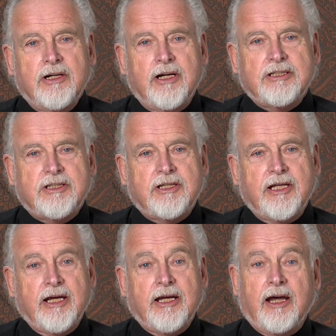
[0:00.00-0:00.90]
like to
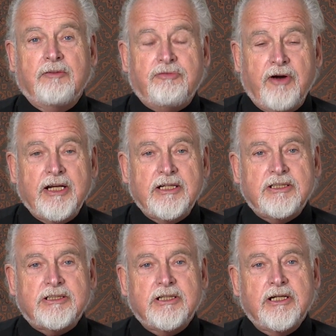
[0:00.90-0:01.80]
thank our
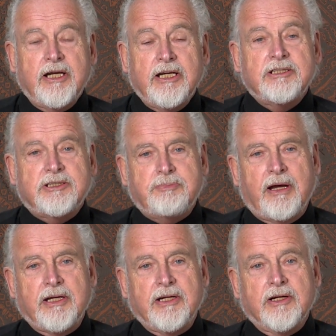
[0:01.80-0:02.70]
friends in
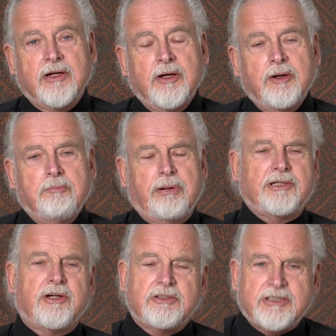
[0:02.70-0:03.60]
Spain,
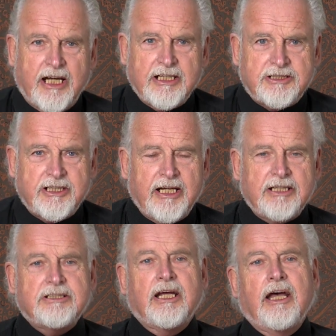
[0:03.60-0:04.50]
Pedro
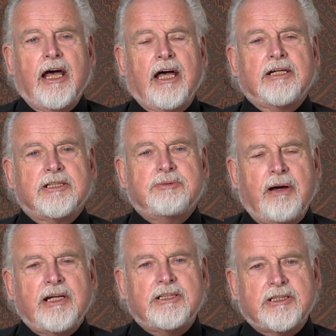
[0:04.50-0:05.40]
Sanchez and the
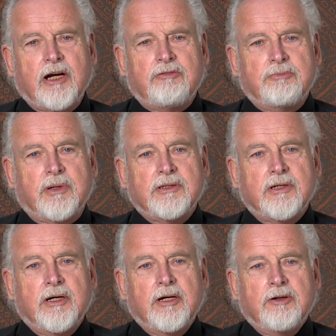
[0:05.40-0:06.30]
Spanish government,
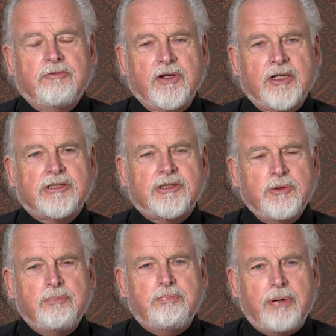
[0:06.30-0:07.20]
for the
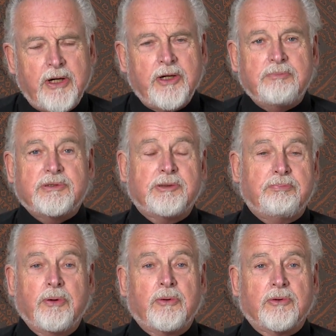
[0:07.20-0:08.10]
superb
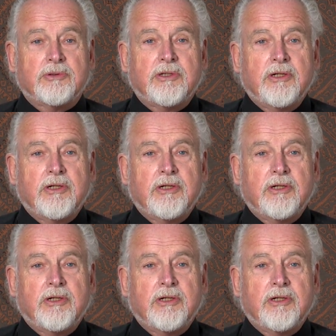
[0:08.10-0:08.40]
support